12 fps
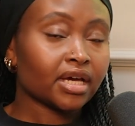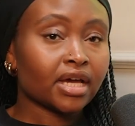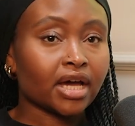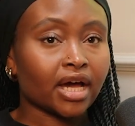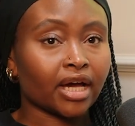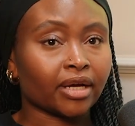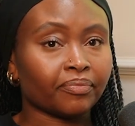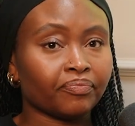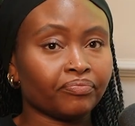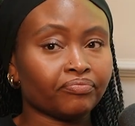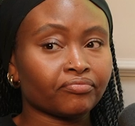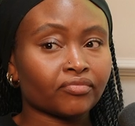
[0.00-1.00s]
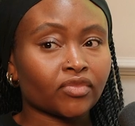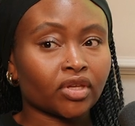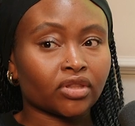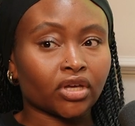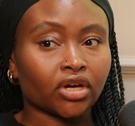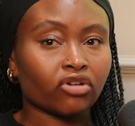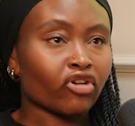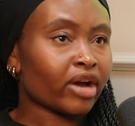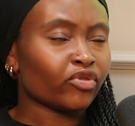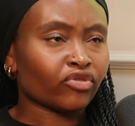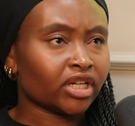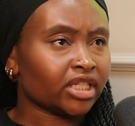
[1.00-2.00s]
the crime
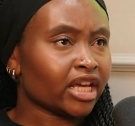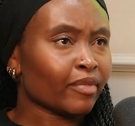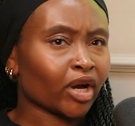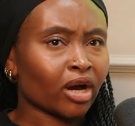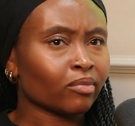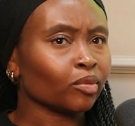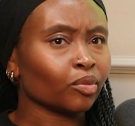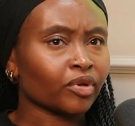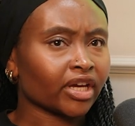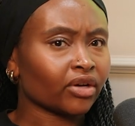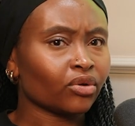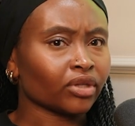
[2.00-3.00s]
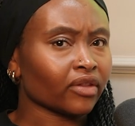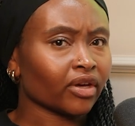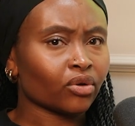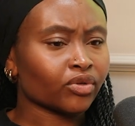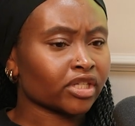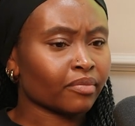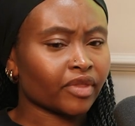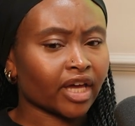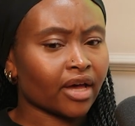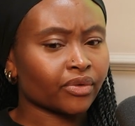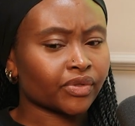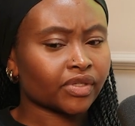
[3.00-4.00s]
thriller team, I can't remember what they're called now, they're called something
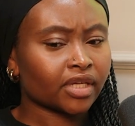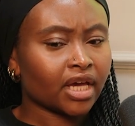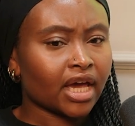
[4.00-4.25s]
else.